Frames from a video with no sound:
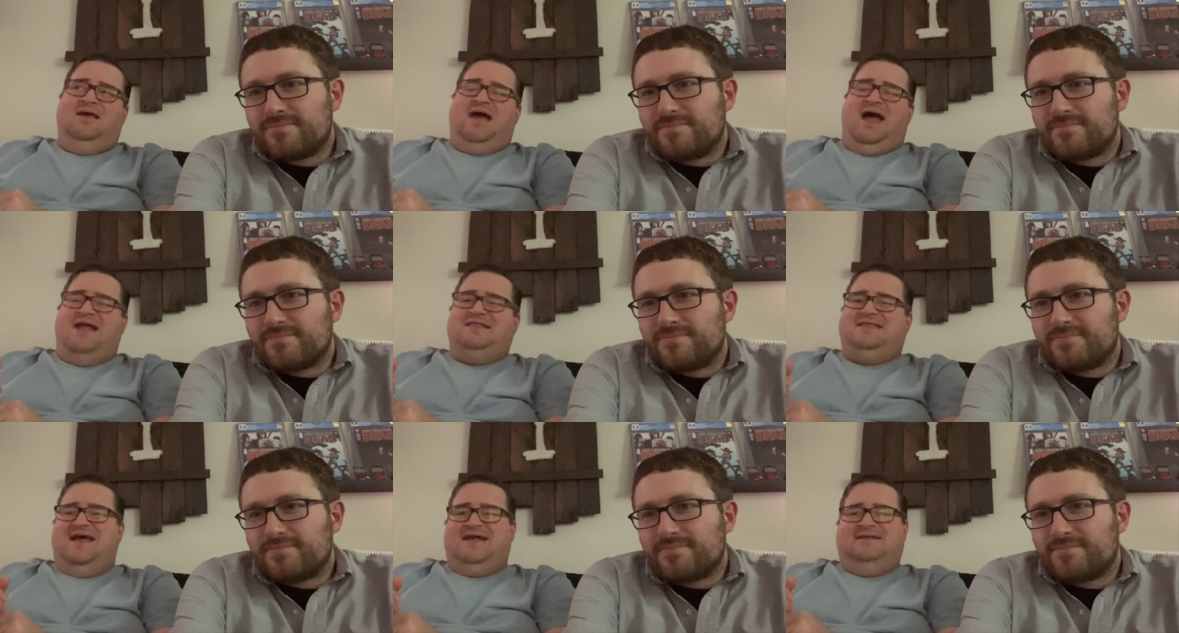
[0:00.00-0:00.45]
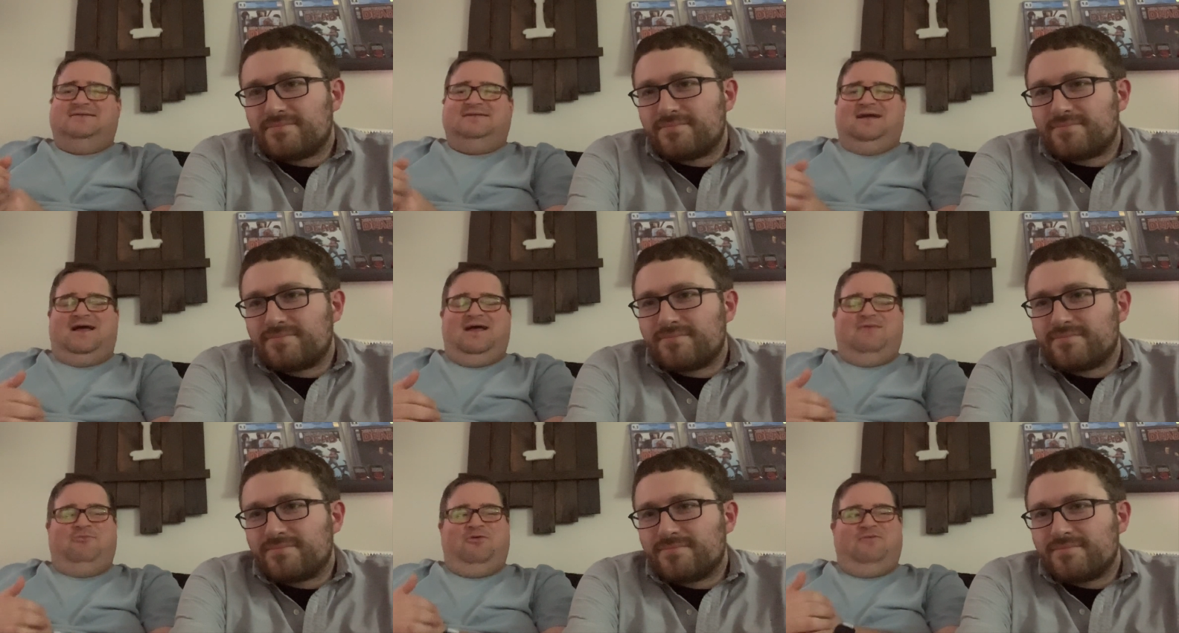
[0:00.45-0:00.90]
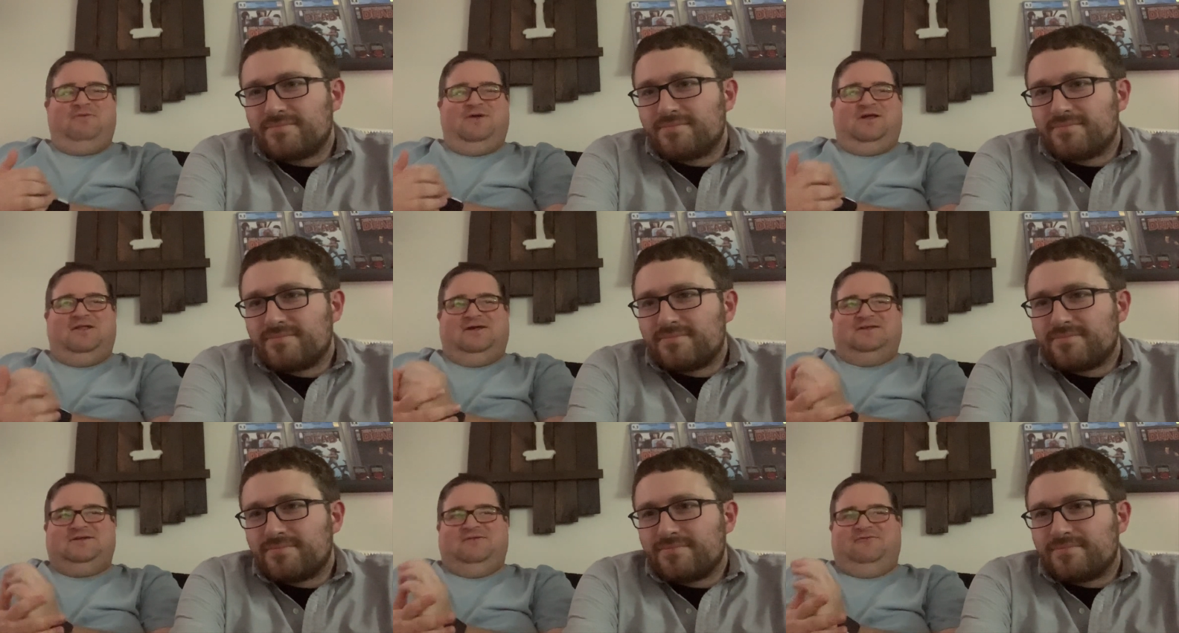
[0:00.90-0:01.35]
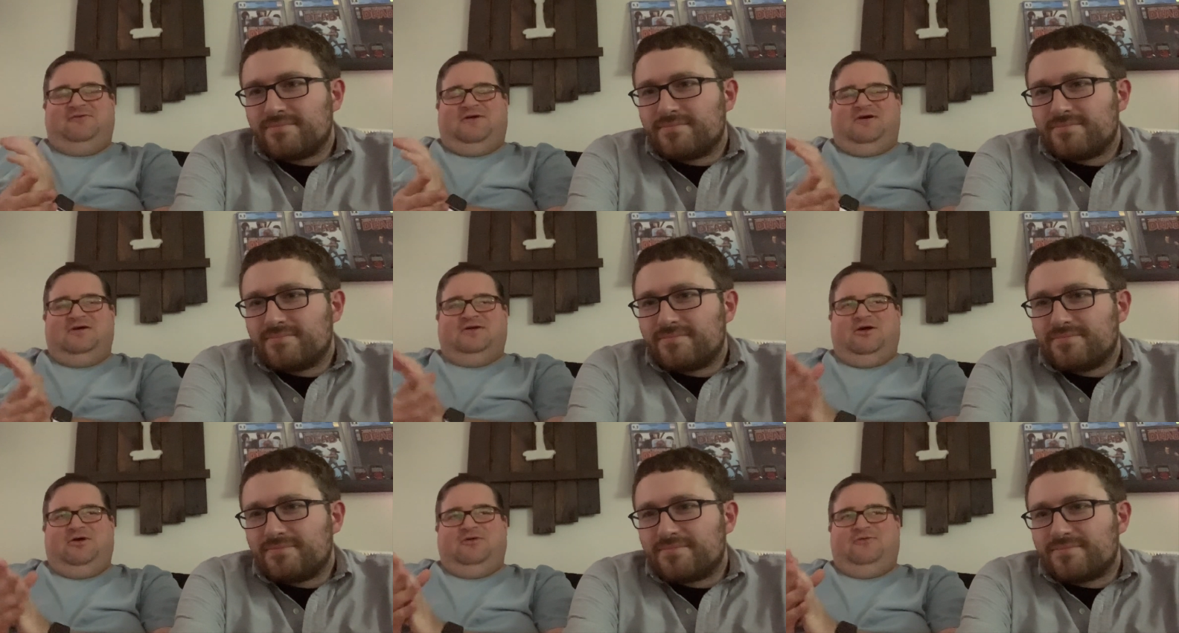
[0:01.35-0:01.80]
Speaker 1: at that time, we've been collecting
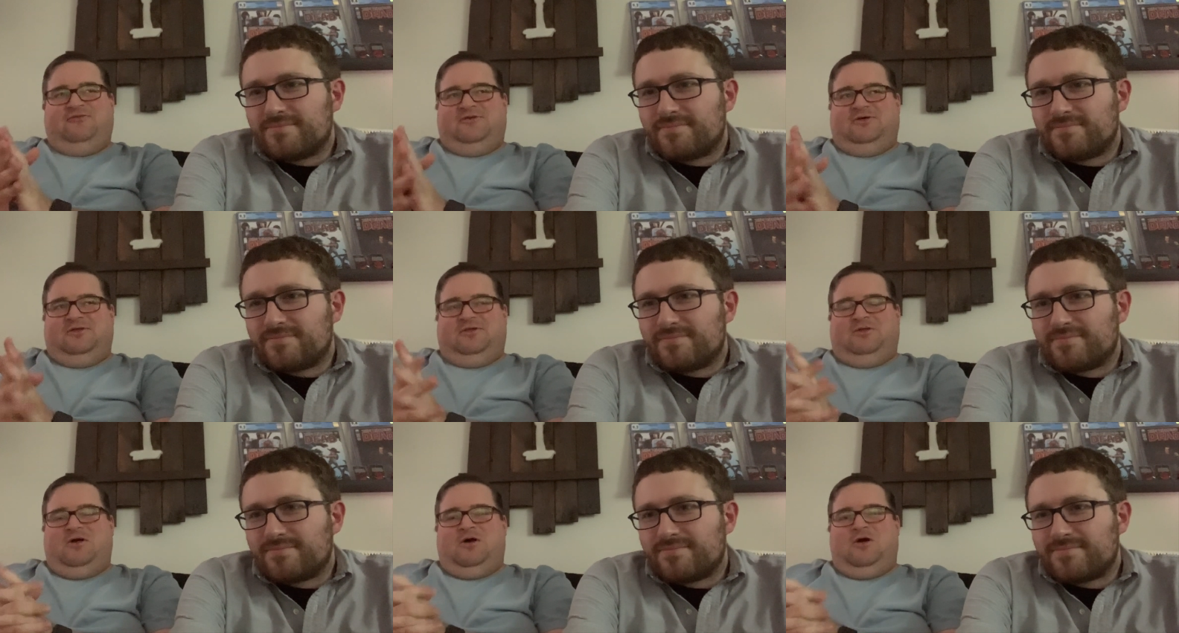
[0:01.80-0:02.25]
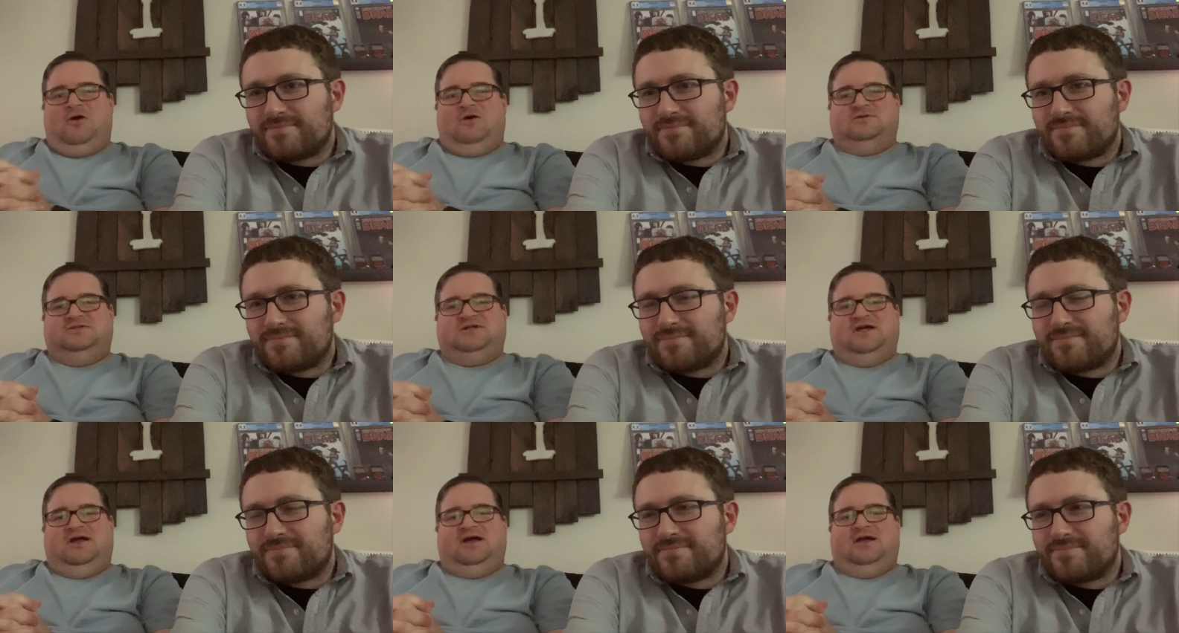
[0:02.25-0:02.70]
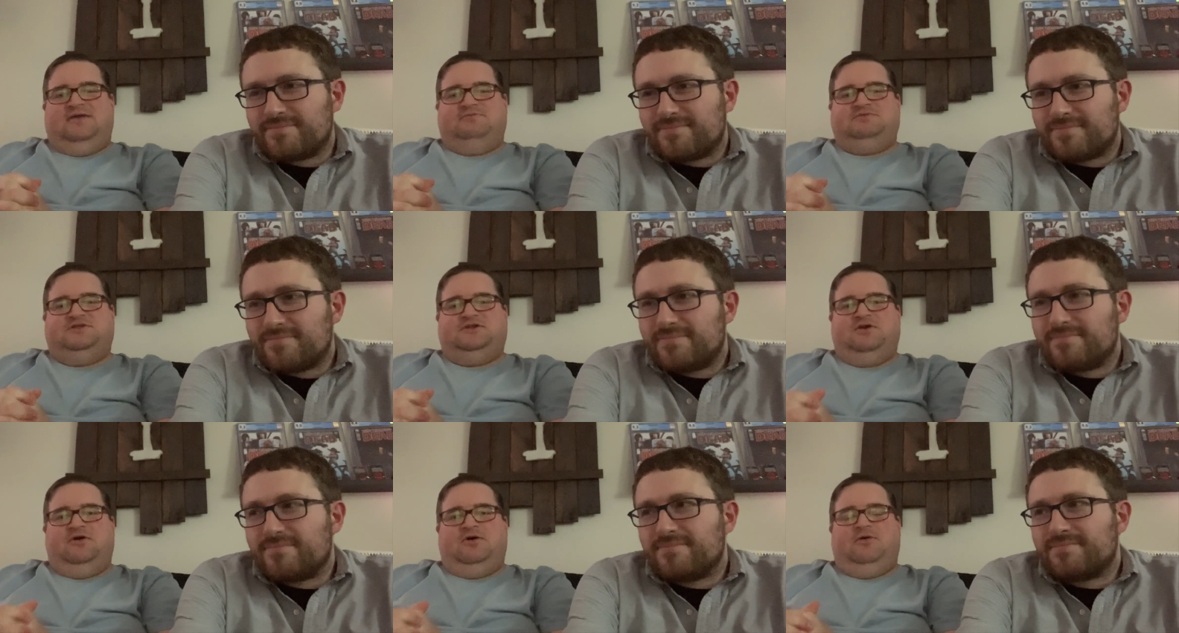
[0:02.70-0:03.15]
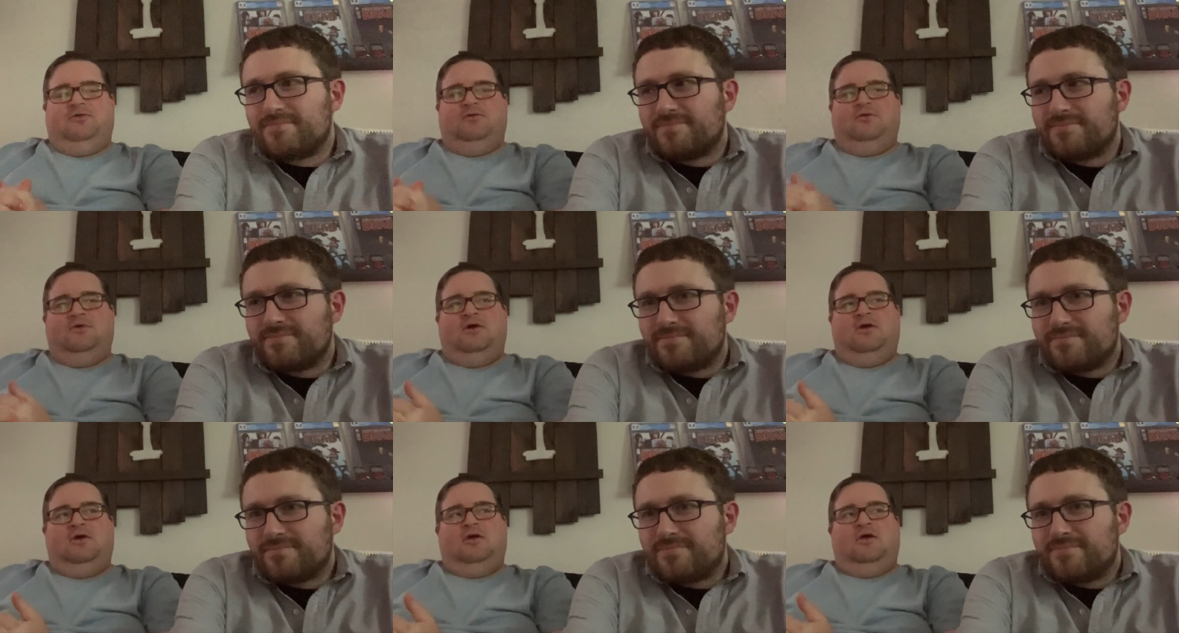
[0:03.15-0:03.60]
Funko for a long time. So...